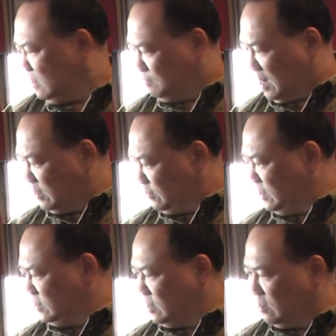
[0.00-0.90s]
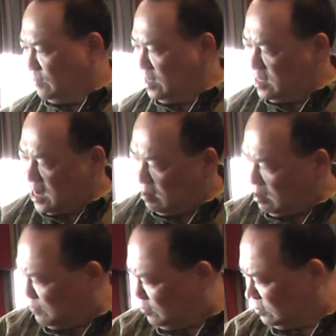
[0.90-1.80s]
By doing so, we're now
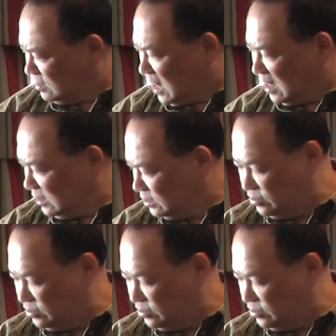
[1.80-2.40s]
able to tie these